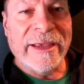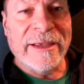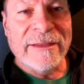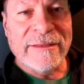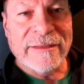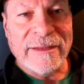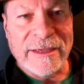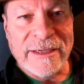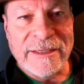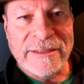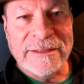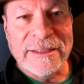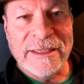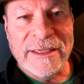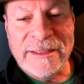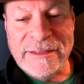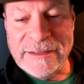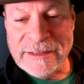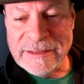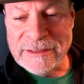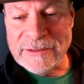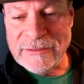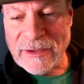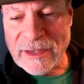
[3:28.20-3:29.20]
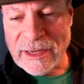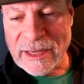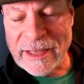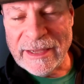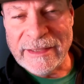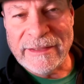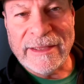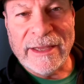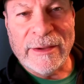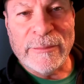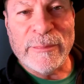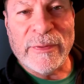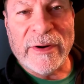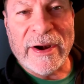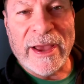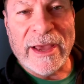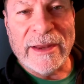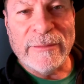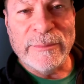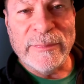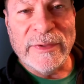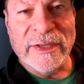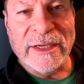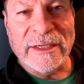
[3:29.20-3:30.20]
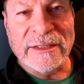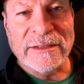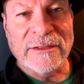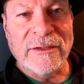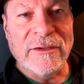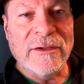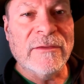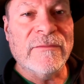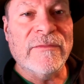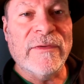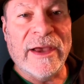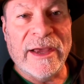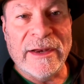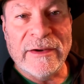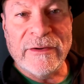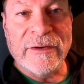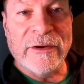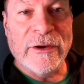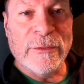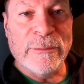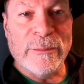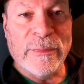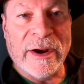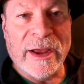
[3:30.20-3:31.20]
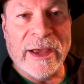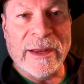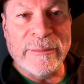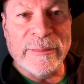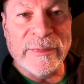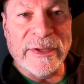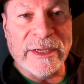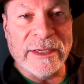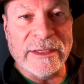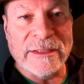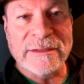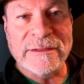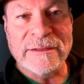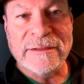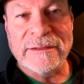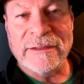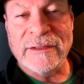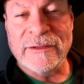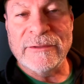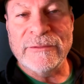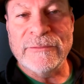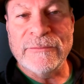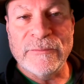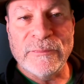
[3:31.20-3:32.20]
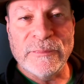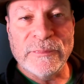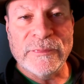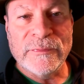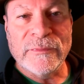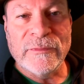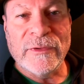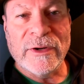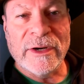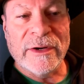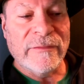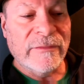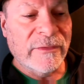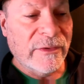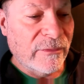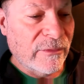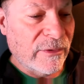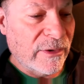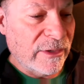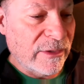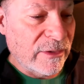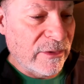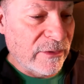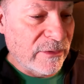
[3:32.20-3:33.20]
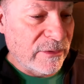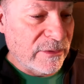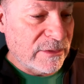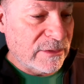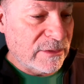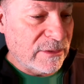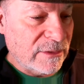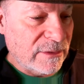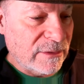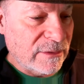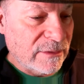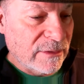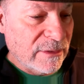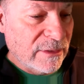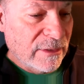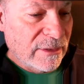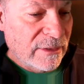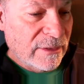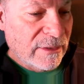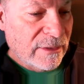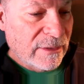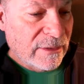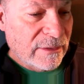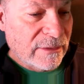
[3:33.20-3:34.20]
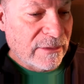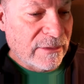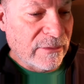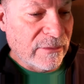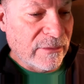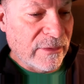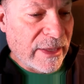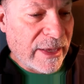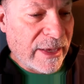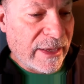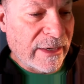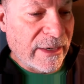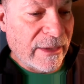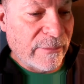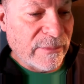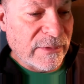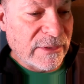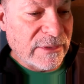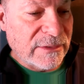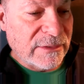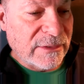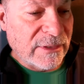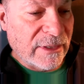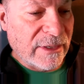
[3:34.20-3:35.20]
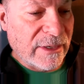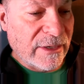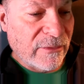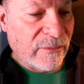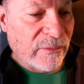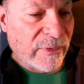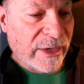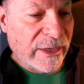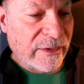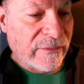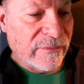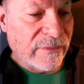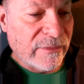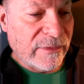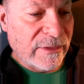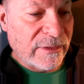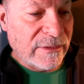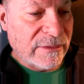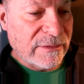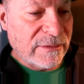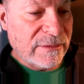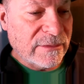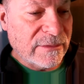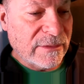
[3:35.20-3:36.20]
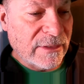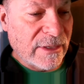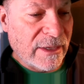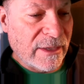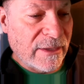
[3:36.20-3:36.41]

things easy, so I like that brine mix. You can find your own brine mix, so whatever you want to use to do that. And I'm just sitting here waiting for this